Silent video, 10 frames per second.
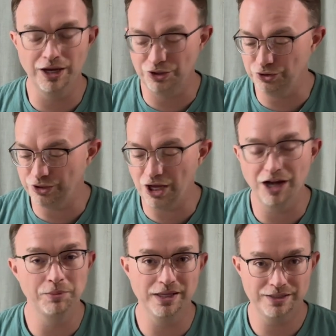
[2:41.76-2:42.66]
good
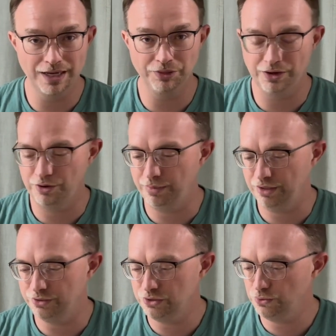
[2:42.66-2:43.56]
comments out there about
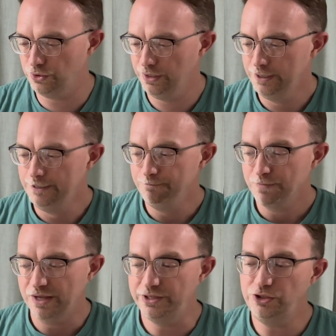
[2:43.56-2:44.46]
the store.
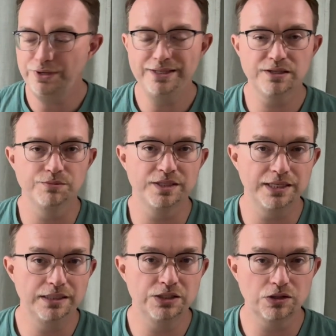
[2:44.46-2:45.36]
And then you need some
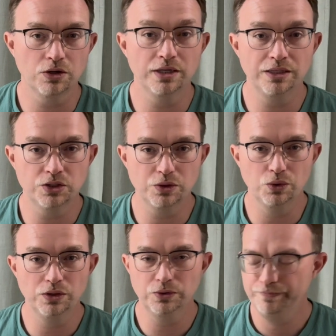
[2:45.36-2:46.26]
seed starting
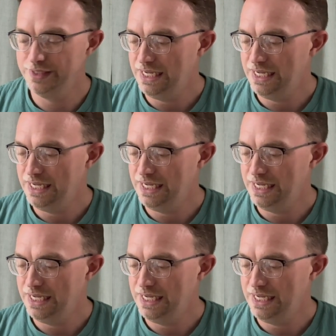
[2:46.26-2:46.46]
soil.